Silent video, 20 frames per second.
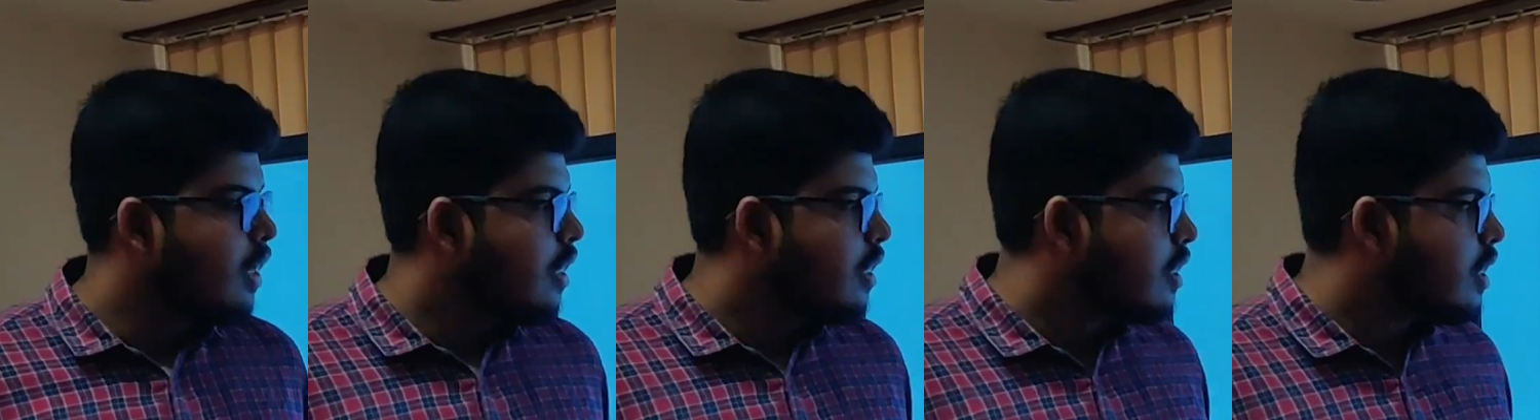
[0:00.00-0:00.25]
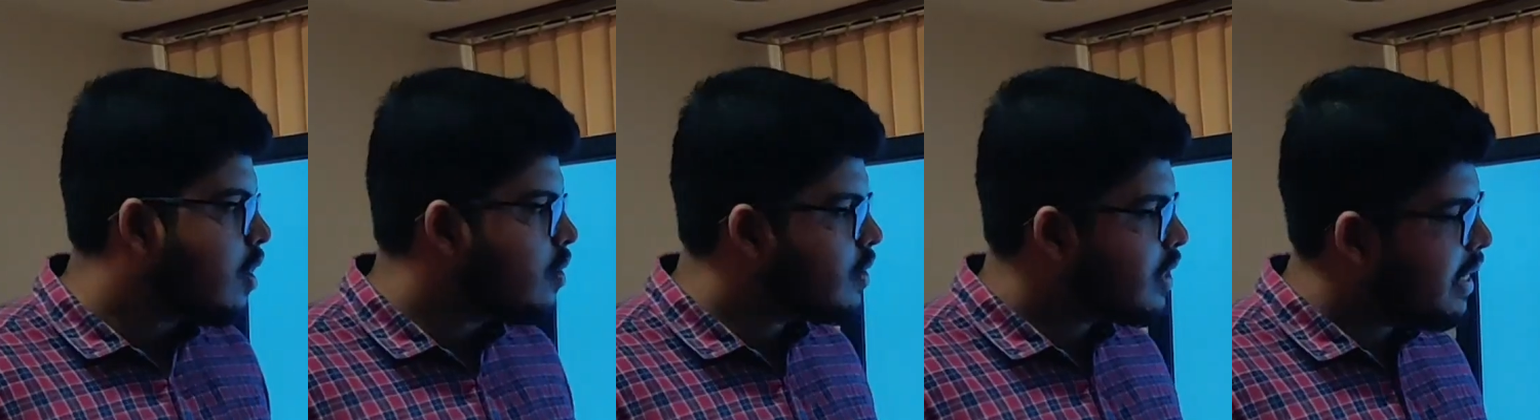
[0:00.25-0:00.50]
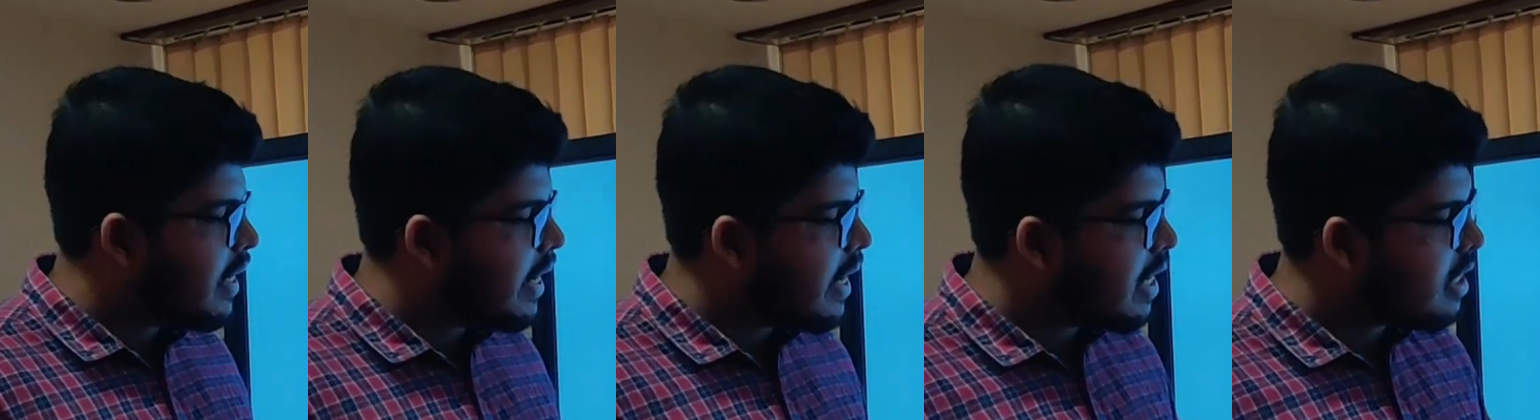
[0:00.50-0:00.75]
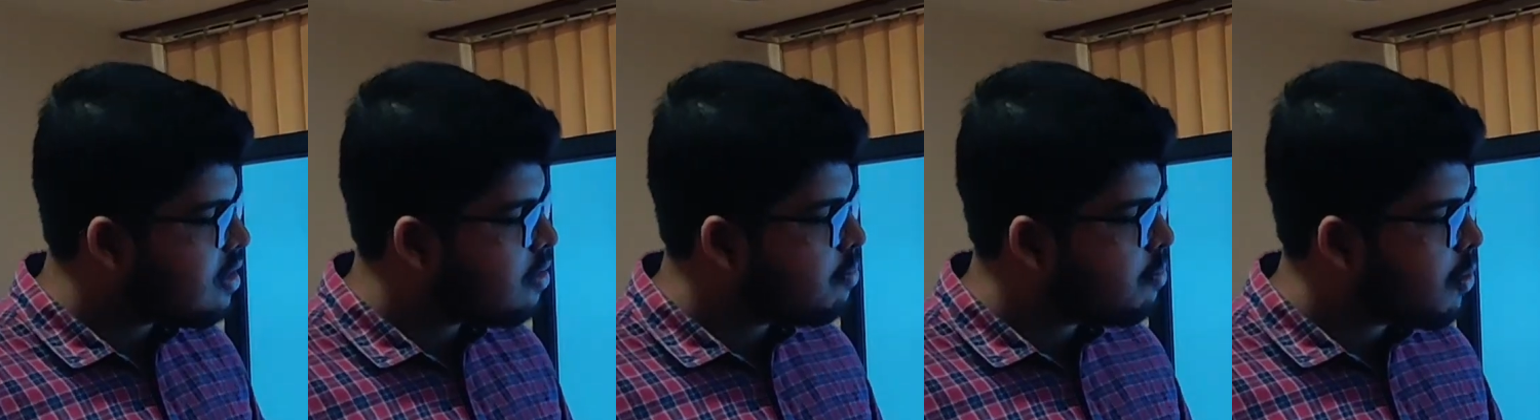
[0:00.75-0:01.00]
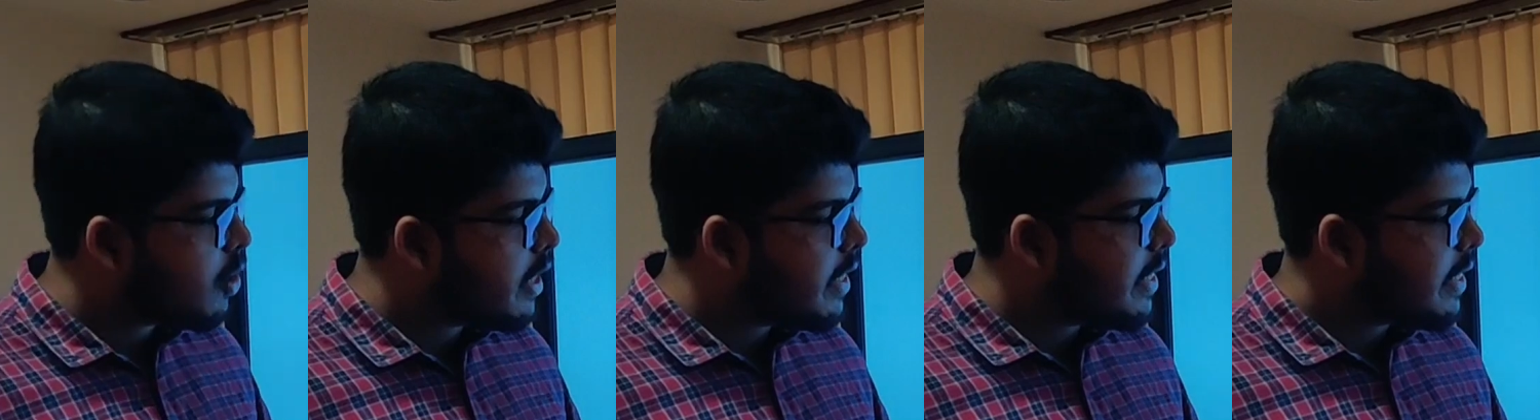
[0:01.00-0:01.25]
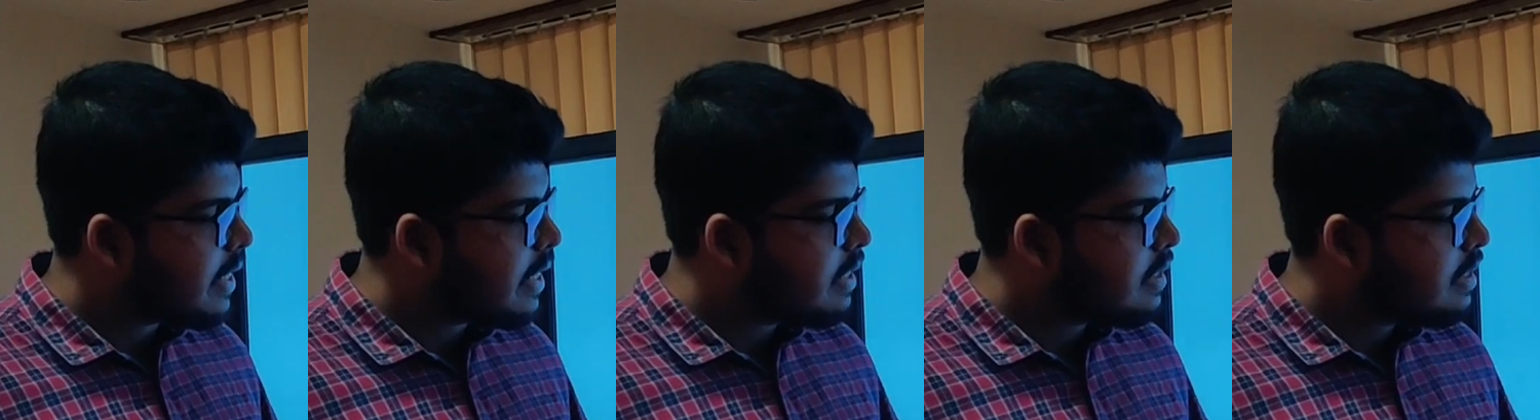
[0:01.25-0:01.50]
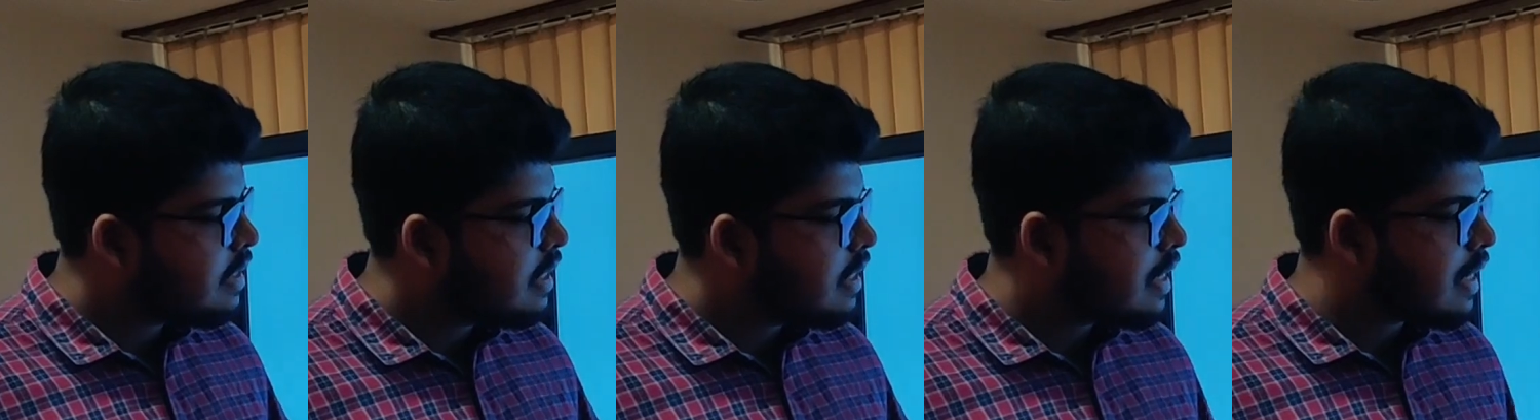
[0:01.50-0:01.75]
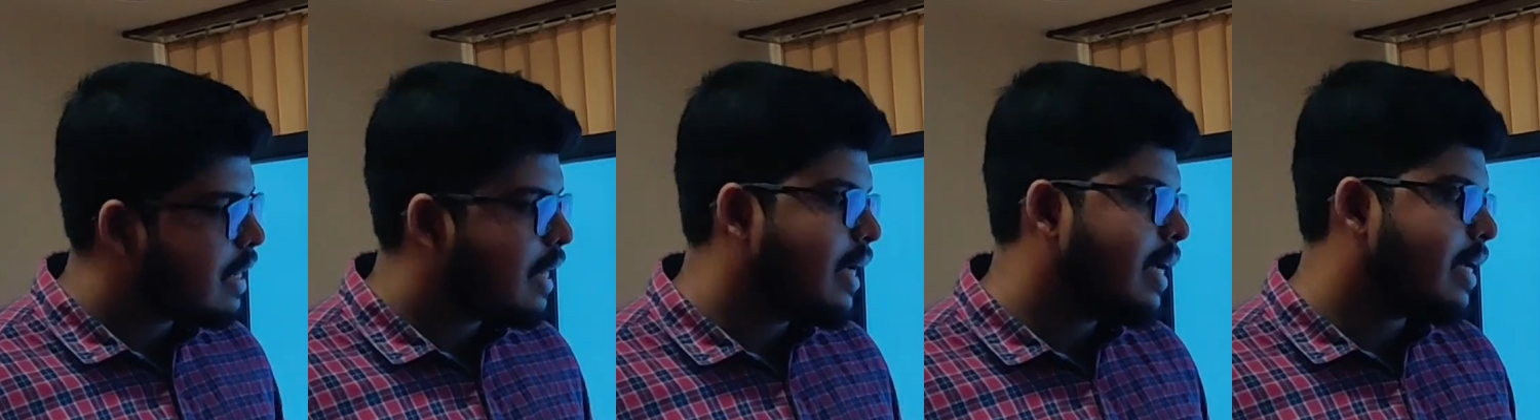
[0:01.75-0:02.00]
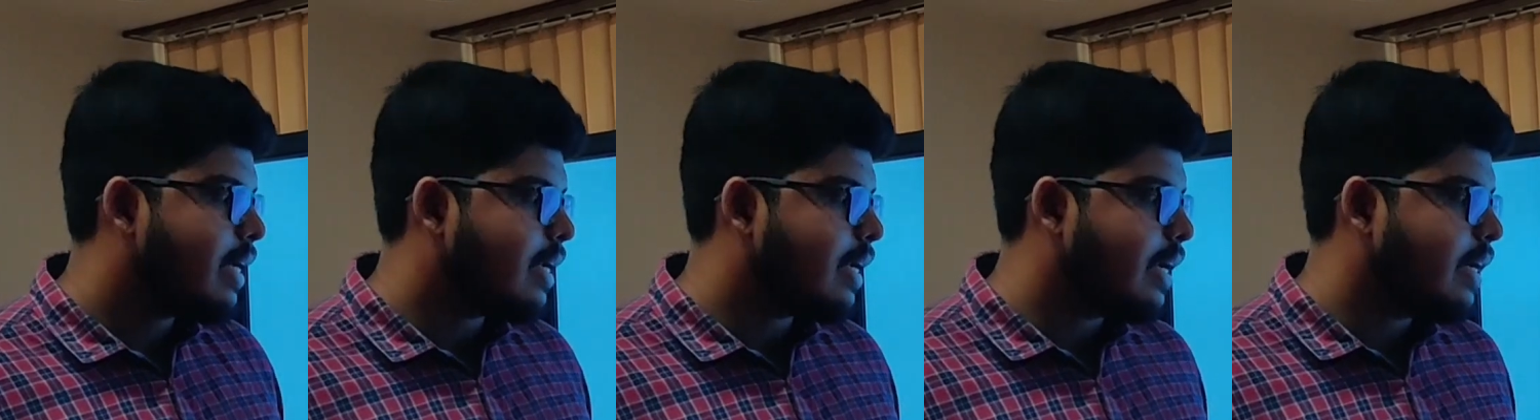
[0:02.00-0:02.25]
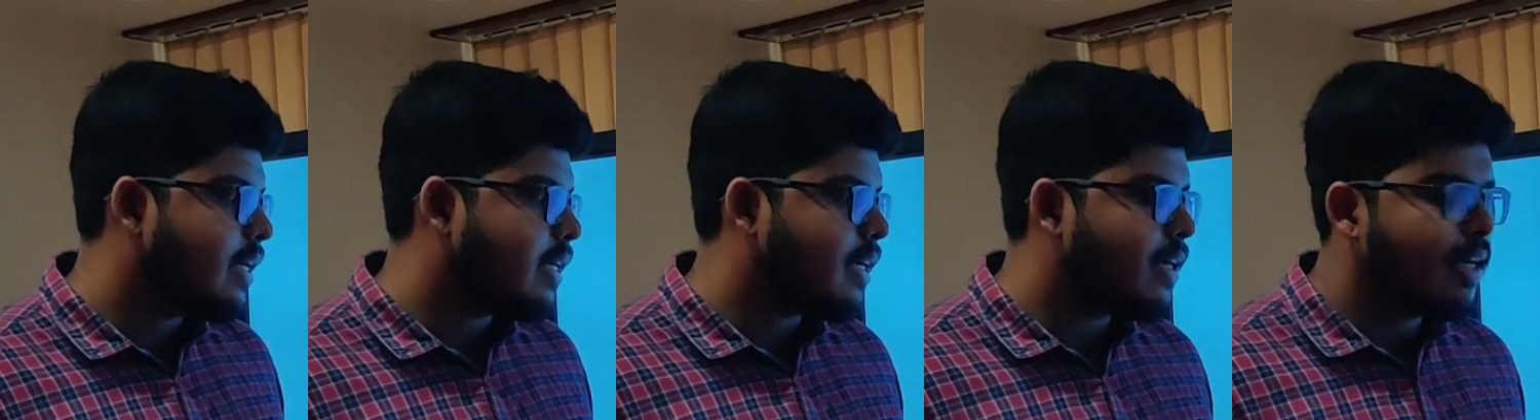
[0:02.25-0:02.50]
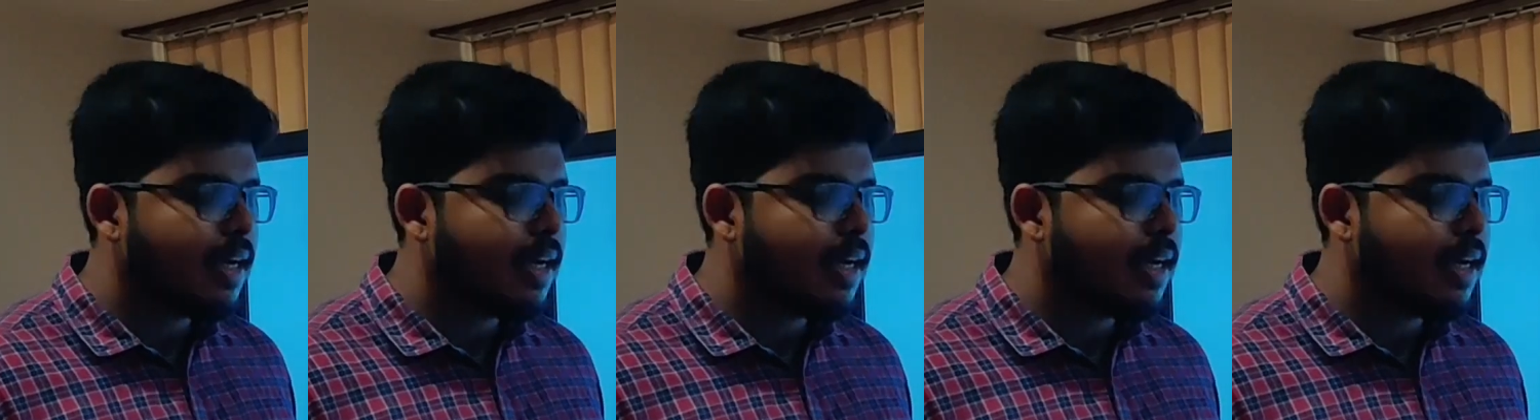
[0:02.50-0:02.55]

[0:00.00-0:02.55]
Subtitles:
Now, the next point is the click rate.